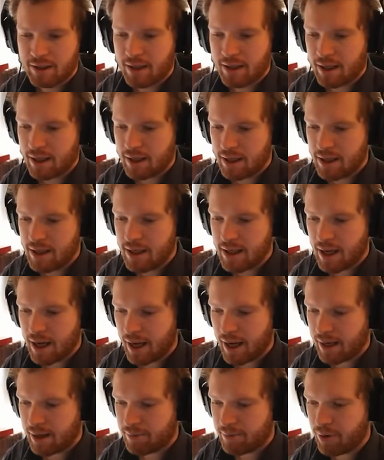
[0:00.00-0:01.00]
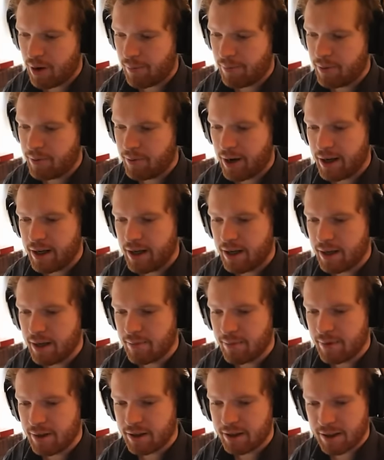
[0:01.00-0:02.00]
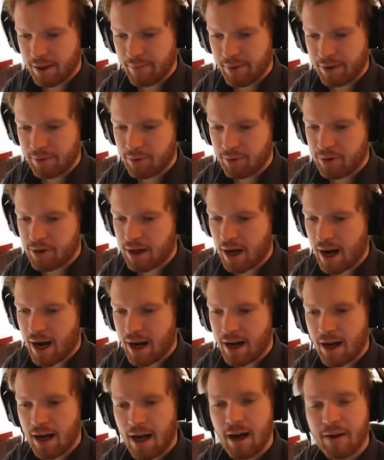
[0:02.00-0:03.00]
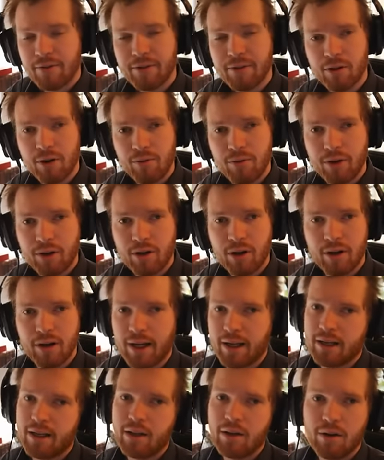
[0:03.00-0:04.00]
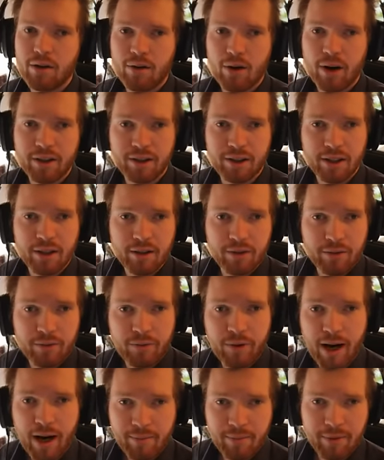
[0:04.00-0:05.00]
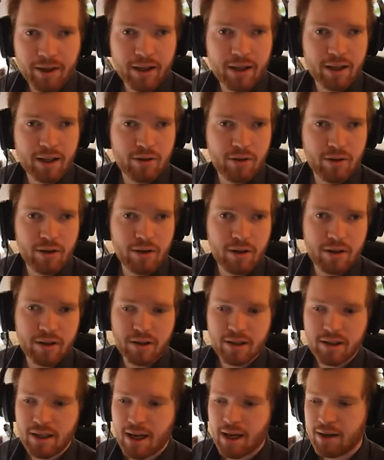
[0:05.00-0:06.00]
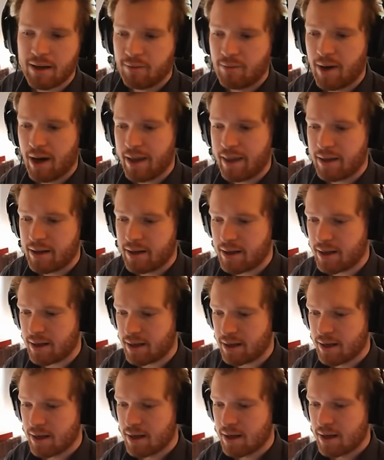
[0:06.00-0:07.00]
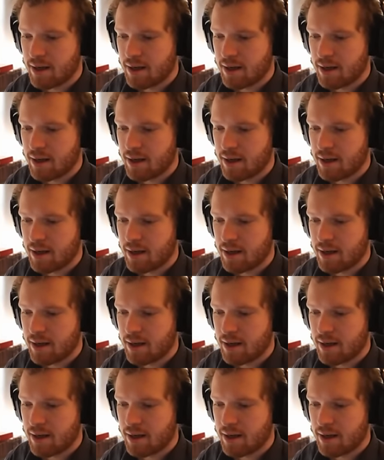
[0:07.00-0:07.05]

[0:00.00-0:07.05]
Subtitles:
that he had a problem where his limpets would die after only collecting a single fragment, and he couldn't understand why they did it.